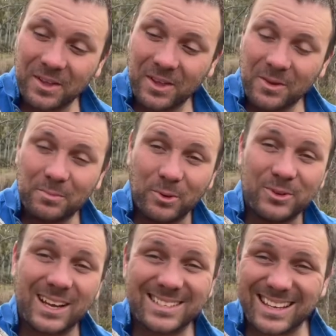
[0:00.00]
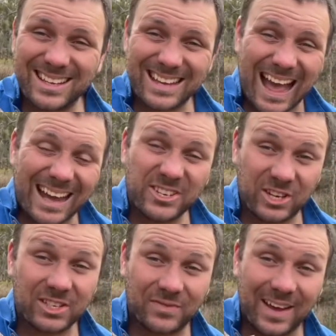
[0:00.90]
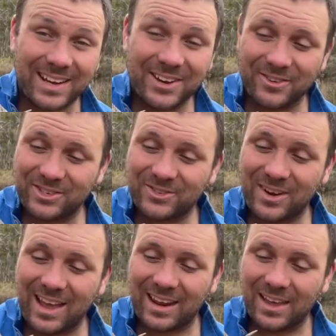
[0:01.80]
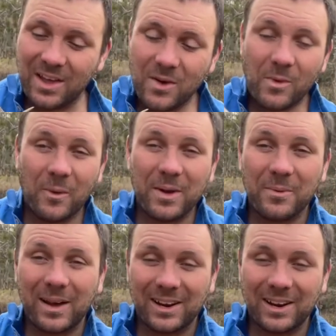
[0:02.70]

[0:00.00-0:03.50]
blue-tongue skinks aren't just found here in Australia. While we are well and